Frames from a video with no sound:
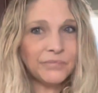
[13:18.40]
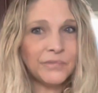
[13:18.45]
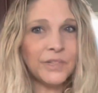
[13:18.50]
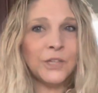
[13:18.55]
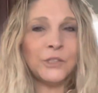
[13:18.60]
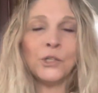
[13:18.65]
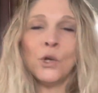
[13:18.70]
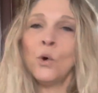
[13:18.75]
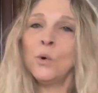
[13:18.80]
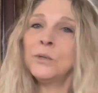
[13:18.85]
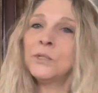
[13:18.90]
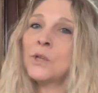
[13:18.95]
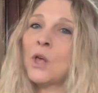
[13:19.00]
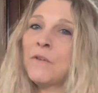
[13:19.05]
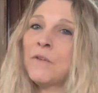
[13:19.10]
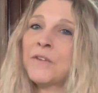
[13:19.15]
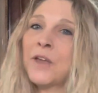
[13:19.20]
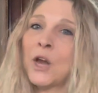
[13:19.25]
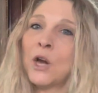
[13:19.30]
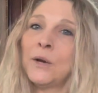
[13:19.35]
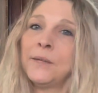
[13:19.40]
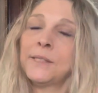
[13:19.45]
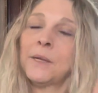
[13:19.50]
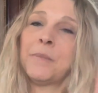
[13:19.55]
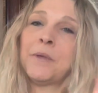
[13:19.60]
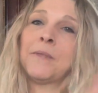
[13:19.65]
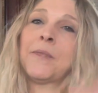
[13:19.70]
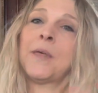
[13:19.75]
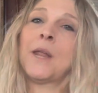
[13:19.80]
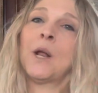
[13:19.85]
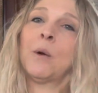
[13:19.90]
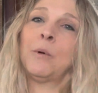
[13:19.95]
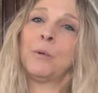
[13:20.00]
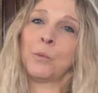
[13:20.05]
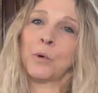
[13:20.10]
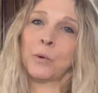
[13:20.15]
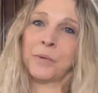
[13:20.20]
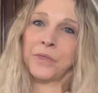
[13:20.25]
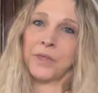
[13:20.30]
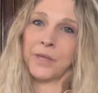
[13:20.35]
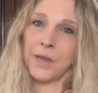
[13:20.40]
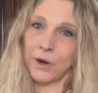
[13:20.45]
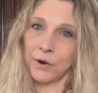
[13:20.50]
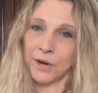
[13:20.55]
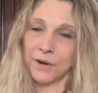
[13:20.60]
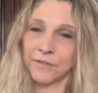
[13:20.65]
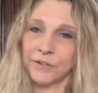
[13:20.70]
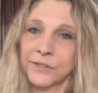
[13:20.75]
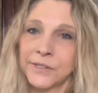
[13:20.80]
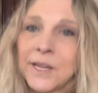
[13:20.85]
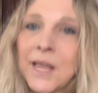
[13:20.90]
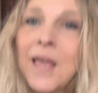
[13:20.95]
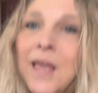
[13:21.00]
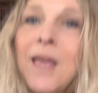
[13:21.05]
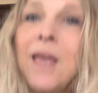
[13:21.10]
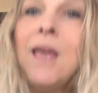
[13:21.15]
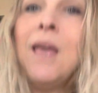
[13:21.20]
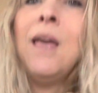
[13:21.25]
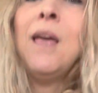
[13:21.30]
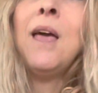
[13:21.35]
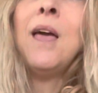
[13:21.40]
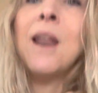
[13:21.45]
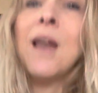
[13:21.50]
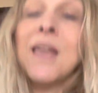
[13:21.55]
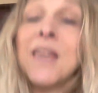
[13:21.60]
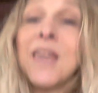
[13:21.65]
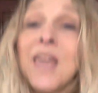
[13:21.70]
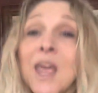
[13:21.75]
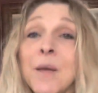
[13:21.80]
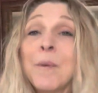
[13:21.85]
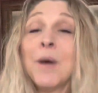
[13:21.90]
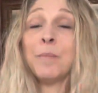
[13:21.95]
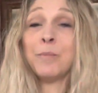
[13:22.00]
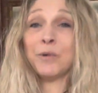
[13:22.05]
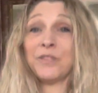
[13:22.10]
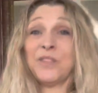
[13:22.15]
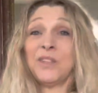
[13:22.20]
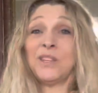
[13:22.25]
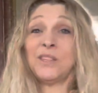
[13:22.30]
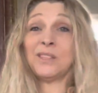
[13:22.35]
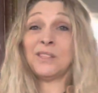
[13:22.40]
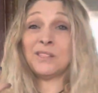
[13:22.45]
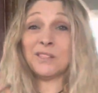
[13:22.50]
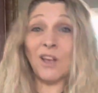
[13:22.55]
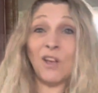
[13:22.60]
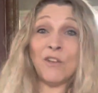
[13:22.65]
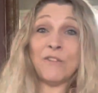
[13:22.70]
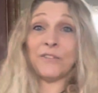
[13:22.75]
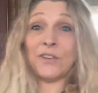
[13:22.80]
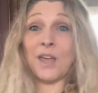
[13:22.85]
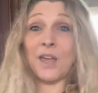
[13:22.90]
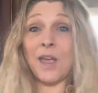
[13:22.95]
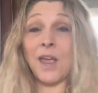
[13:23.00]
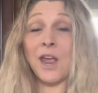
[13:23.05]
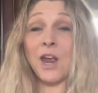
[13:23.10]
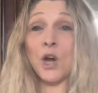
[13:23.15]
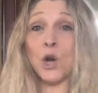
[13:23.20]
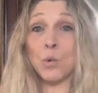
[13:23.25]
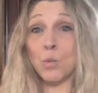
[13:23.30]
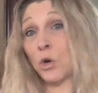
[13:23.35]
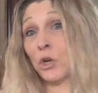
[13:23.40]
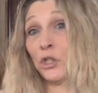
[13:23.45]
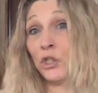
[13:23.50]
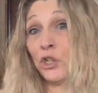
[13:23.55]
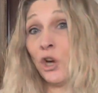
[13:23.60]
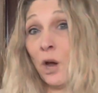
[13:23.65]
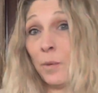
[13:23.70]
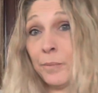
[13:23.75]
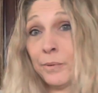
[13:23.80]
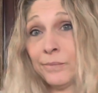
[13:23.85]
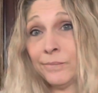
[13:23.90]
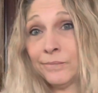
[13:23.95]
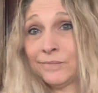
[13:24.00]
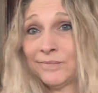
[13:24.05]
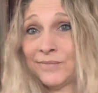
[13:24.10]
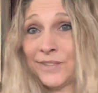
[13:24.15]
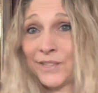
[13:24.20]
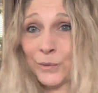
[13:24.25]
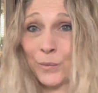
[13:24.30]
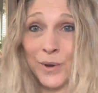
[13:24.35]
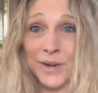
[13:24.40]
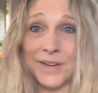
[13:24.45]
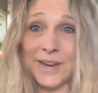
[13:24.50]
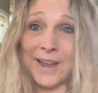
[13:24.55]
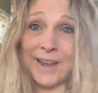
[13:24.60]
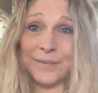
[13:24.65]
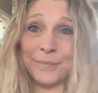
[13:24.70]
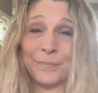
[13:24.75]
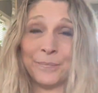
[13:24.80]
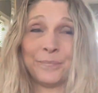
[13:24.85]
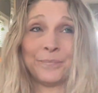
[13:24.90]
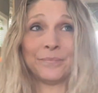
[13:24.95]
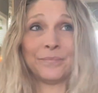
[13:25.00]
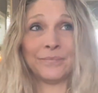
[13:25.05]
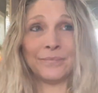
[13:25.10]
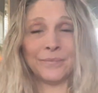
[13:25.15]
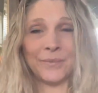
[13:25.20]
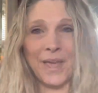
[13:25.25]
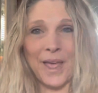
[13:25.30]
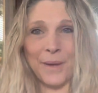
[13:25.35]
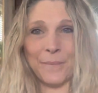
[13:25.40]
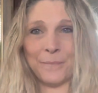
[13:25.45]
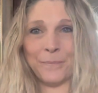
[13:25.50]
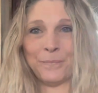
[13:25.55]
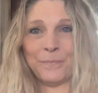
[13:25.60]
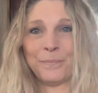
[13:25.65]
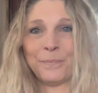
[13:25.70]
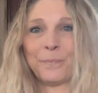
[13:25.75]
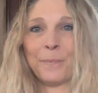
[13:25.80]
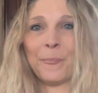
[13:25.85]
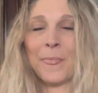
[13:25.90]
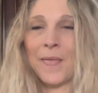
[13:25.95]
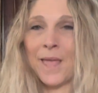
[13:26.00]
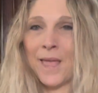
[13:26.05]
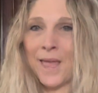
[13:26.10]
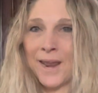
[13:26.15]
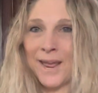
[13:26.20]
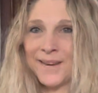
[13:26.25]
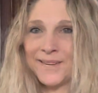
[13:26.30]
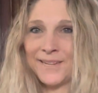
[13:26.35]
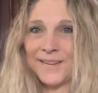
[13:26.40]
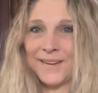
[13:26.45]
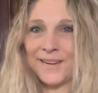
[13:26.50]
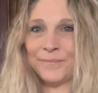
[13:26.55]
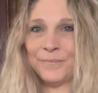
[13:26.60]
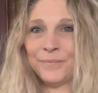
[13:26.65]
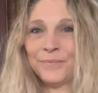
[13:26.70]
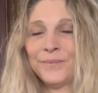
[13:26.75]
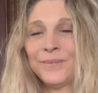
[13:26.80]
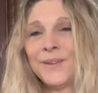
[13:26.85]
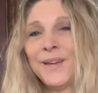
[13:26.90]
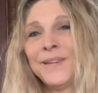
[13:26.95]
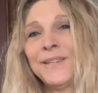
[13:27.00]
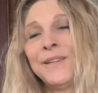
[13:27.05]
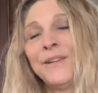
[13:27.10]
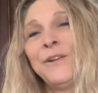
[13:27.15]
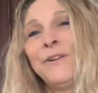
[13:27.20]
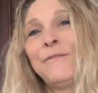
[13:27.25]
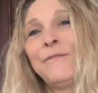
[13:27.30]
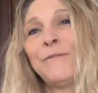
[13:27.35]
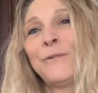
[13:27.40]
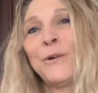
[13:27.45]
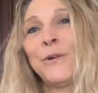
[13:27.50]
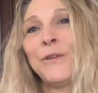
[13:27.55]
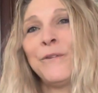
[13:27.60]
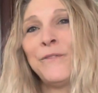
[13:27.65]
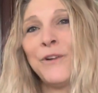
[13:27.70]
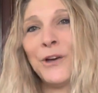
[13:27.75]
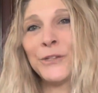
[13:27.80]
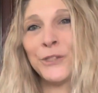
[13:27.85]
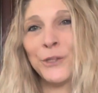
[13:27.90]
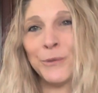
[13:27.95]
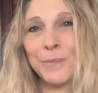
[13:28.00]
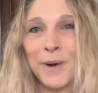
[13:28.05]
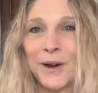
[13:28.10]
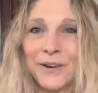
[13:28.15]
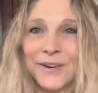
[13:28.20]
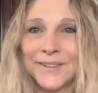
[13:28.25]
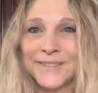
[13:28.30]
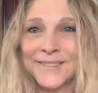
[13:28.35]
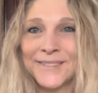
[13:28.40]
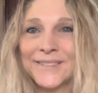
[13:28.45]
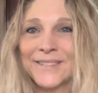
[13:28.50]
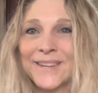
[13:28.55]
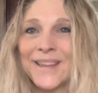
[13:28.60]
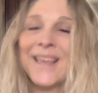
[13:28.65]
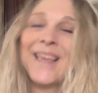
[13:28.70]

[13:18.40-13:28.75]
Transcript: So self-care is something that I would work with the caregivers. And I came up with this self-care workshop this one day and I did it. I did it for the foster parents.